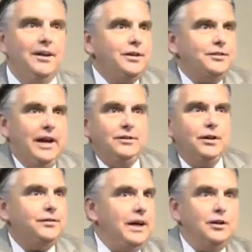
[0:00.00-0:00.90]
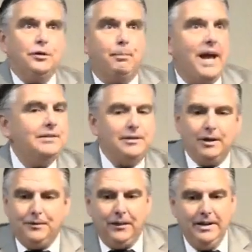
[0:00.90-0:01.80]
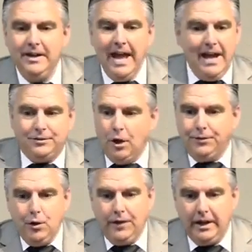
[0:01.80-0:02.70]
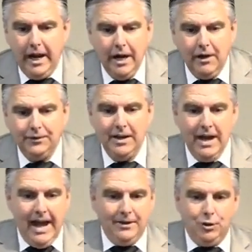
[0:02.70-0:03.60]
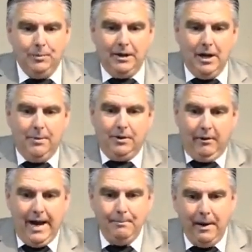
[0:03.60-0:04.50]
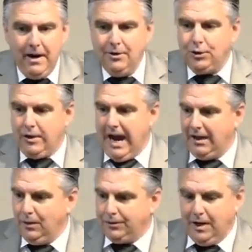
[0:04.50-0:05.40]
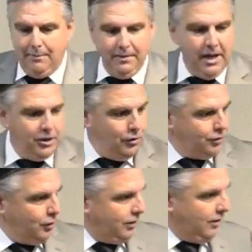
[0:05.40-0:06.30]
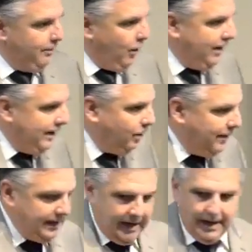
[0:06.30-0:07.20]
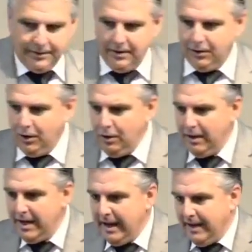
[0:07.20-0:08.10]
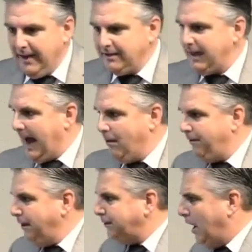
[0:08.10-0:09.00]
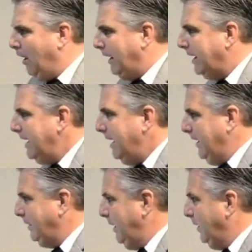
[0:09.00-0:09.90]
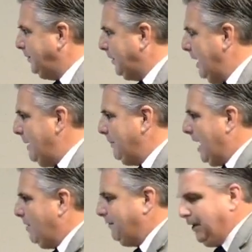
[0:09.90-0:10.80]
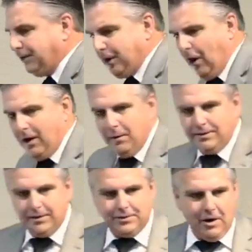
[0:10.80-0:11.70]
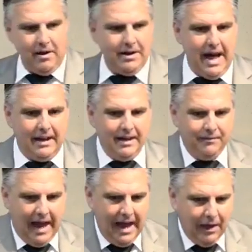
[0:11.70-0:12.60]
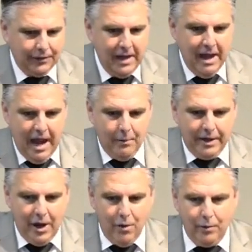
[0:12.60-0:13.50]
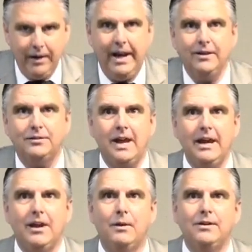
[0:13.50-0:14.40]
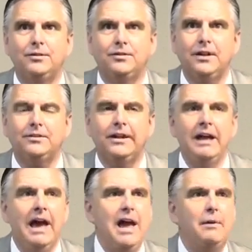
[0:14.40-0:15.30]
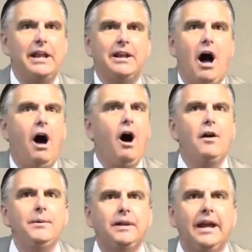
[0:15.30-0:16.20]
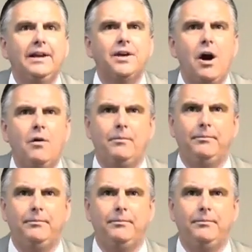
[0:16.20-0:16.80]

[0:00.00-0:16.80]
just, he just, he just blesses us for this. And so through the years, as you become grandparents, you got a little something. You can do a little more than what the kids can do. And that's, I don't feel sorry. Then years to come, I'm not going to feel sorry when Sister Garnett and I leave the house and we go and we eat a steak at Western Sizzlin and we lead all them kids home